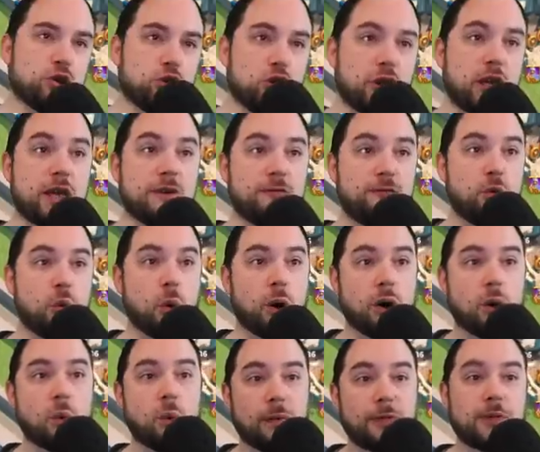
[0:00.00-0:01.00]
you're looking
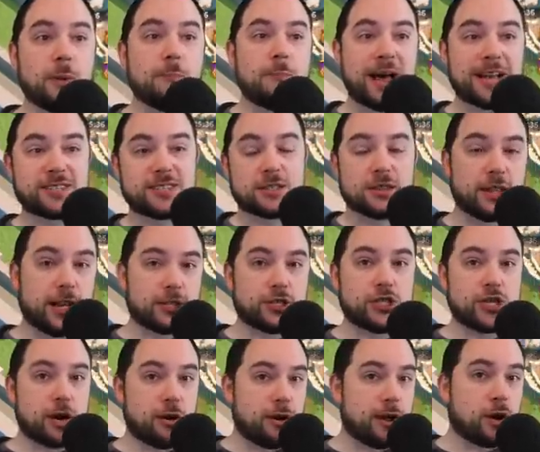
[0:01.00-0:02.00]
for what the best
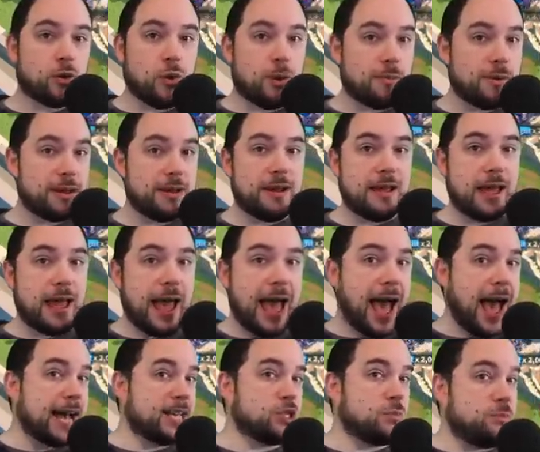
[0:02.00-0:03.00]
legendary equipment
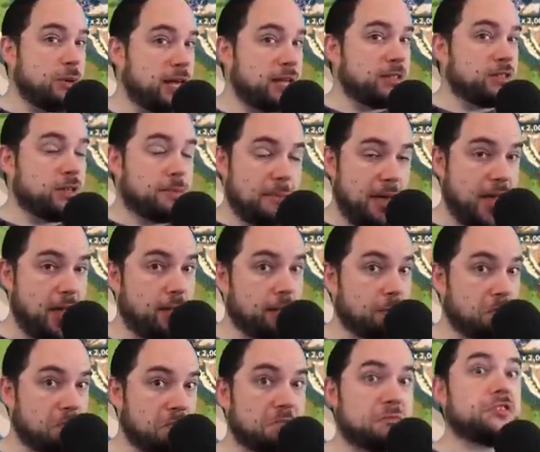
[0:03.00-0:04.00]
has been to make
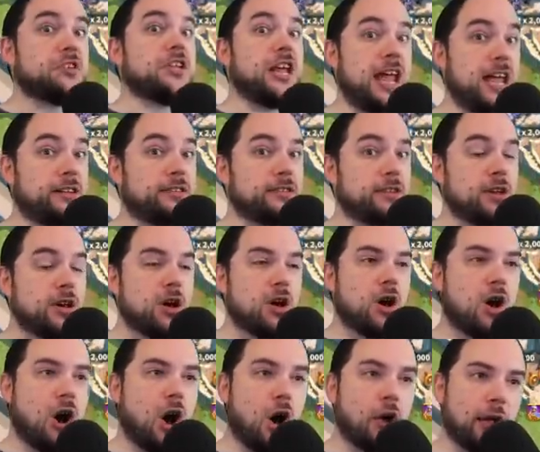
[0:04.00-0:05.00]
to date
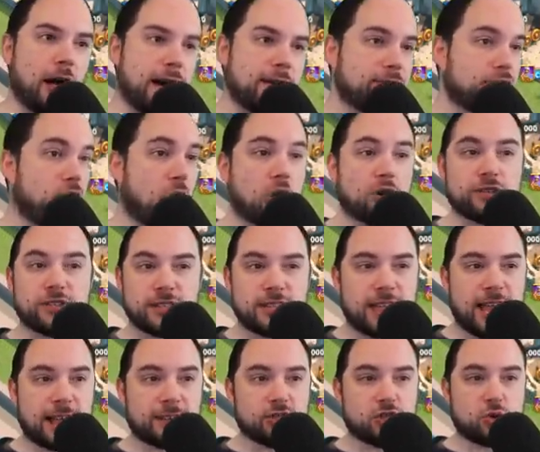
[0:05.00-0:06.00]
i'll have cards in
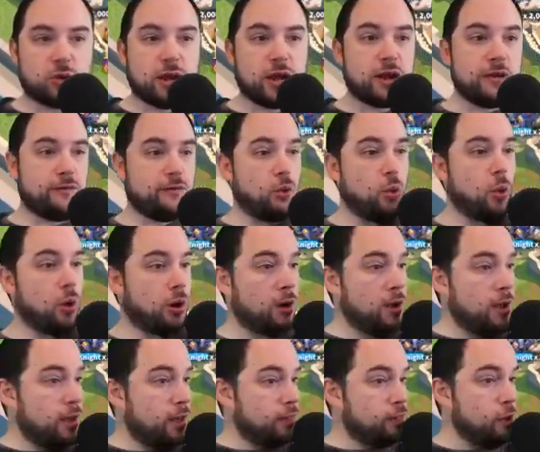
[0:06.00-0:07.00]
the end screen for
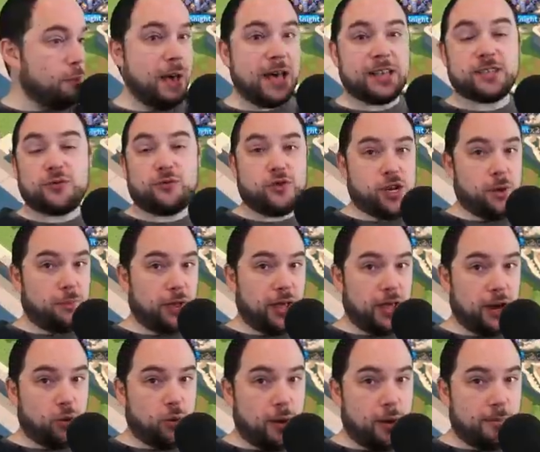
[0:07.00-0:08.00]
the best
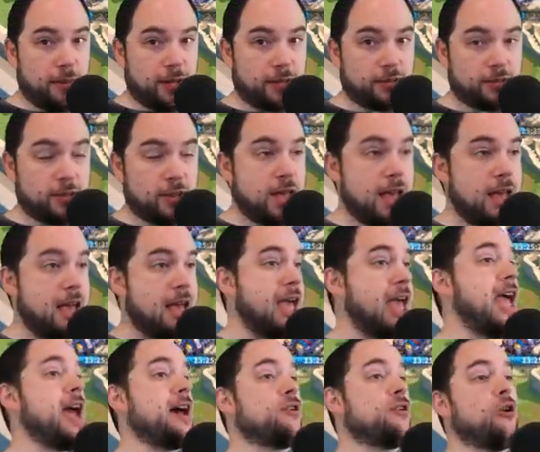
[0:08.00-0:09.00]
free-to-play equipment
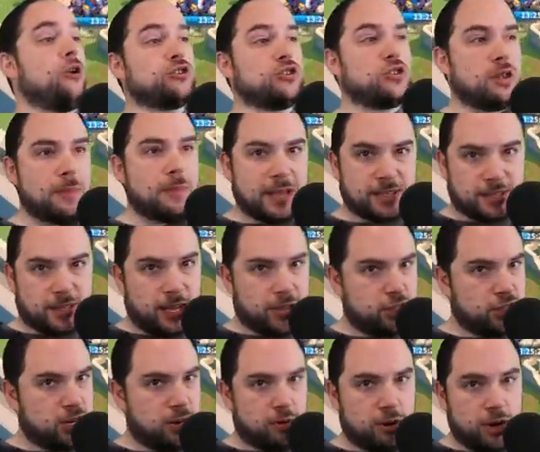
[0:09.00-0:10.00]
and also the best
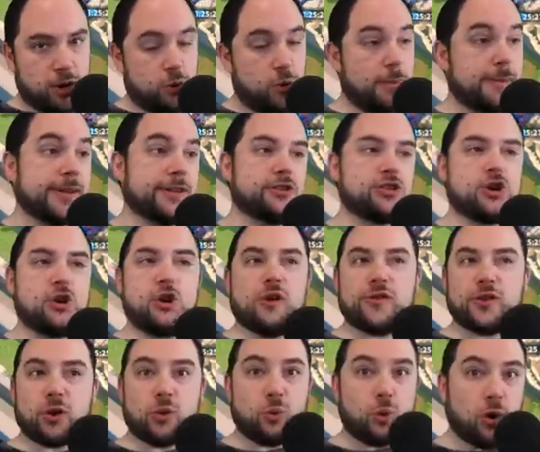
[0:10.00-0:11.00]
legendary equipment so
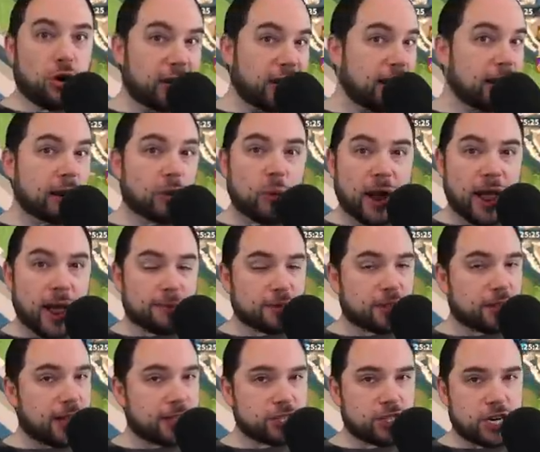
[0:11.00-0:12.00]
if you're working your way up
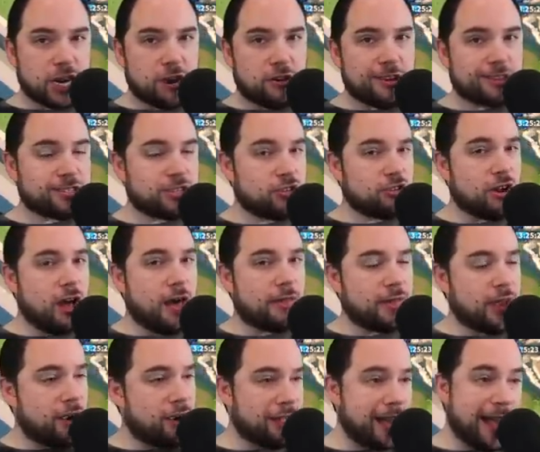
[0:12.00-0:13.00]
to legendaries and you're not
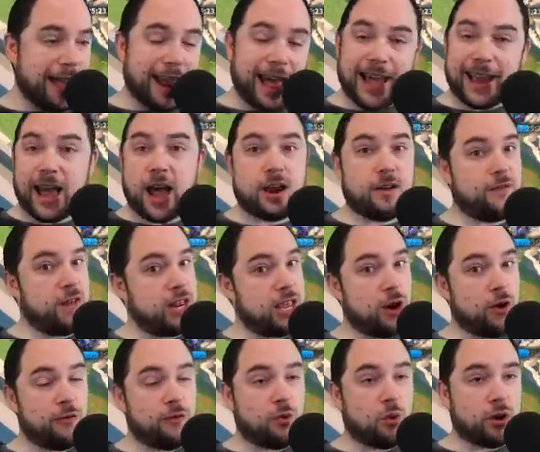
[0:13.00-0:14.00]
there yet i got a
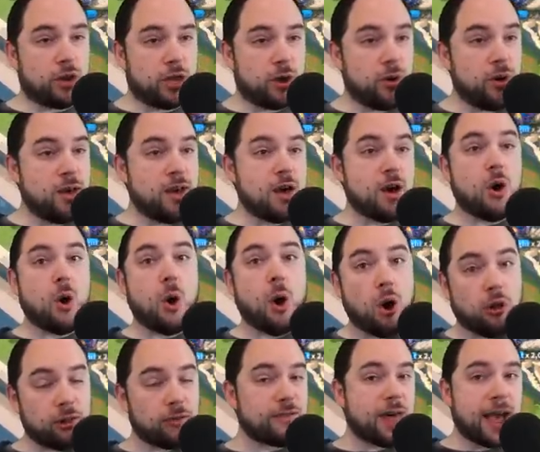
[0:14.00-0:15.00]
video for you
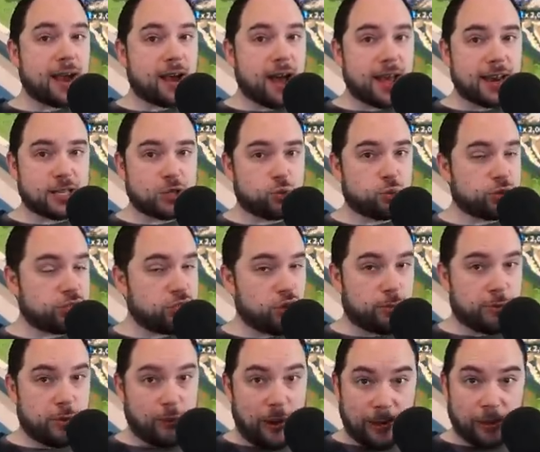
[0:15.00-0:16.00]
all of that guidance will
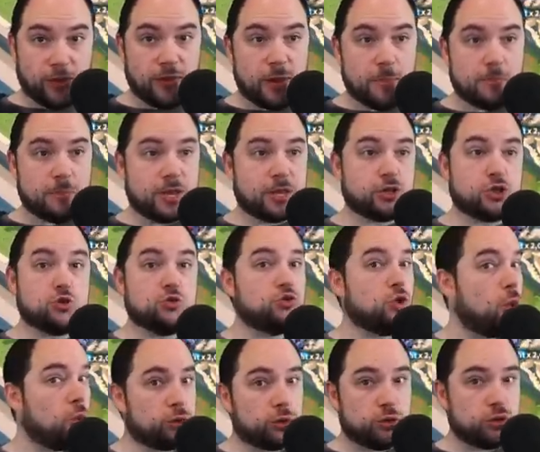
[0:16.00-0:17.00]
still be relevant because you
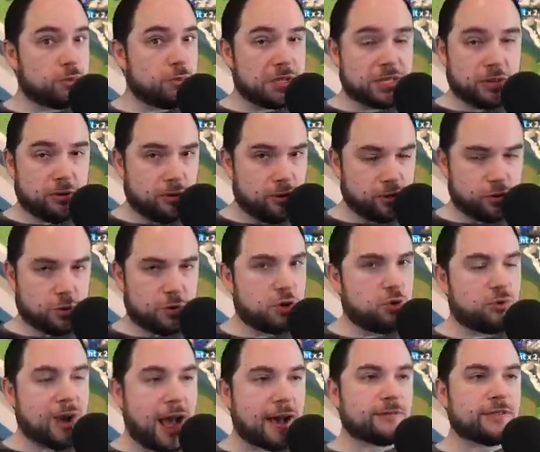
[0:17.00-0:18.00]
don't lose materials when
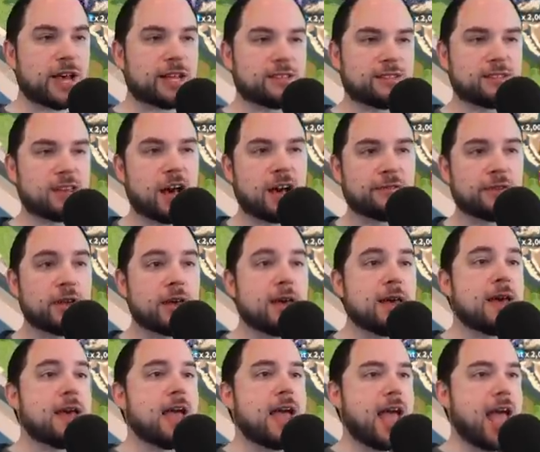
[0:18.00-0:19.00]
you craft that stuff.
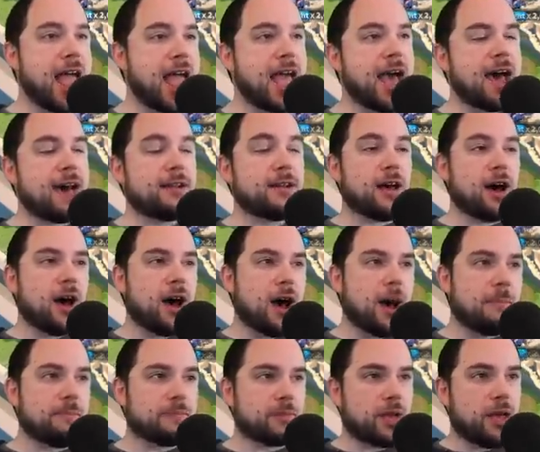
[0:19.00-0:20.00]
And
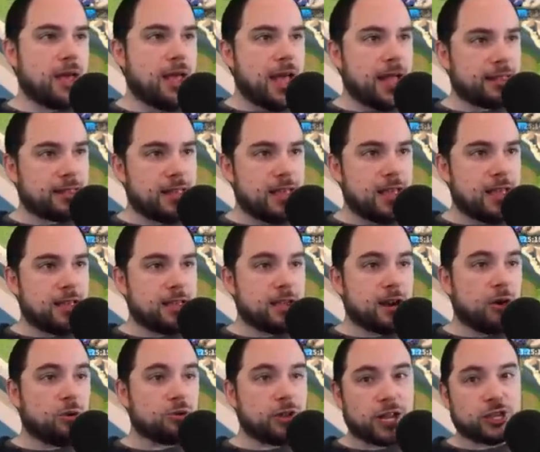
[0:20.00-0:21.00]
um, at the, you
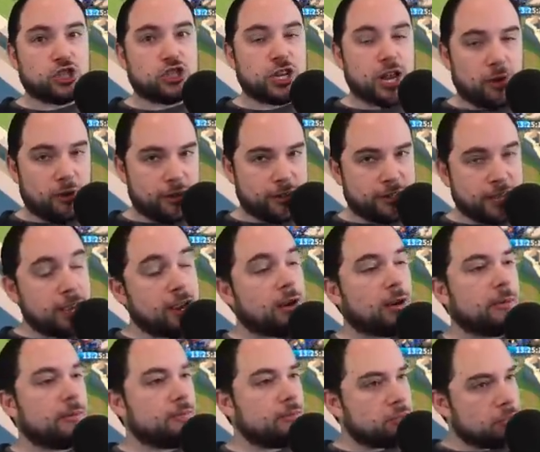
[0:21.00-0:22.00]
know, legendary
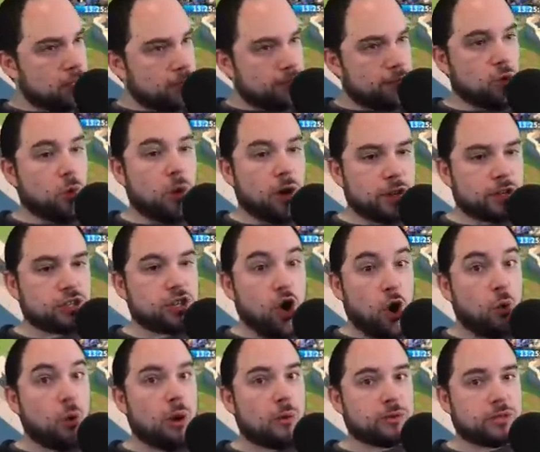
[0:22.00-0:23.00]
tier, if you wanted to
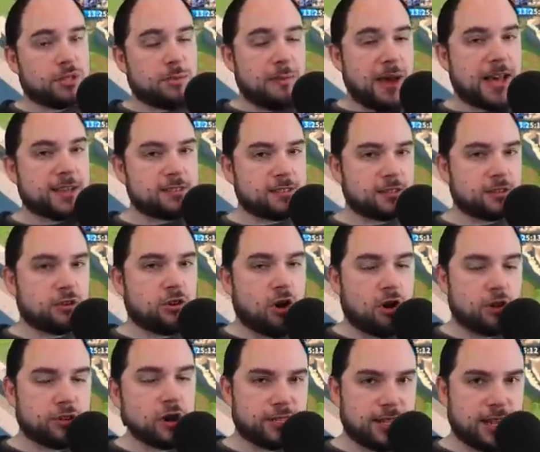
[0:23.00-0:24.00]
know what was the best,
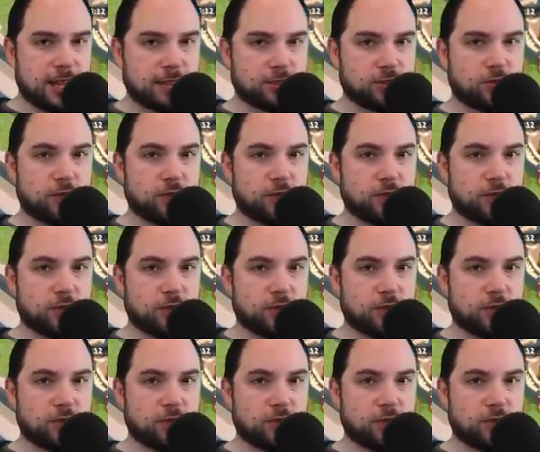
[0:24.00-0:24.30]
cards in the end